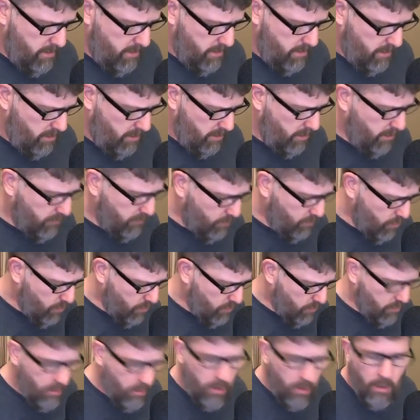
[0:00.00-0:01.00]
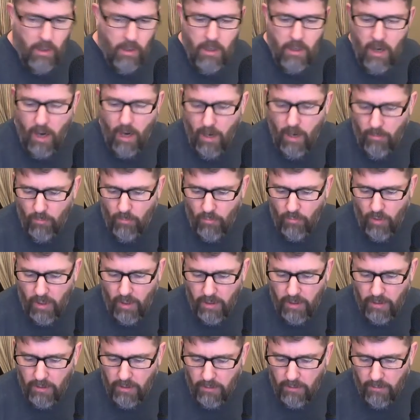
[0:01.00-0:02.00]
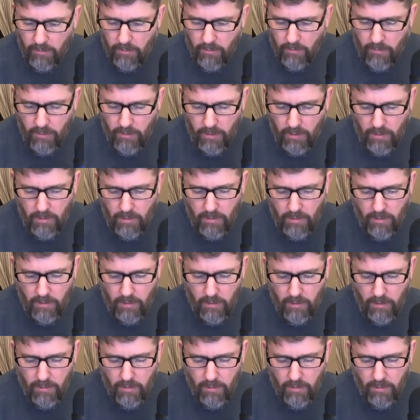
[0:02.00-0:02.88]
that's cool. I'm running the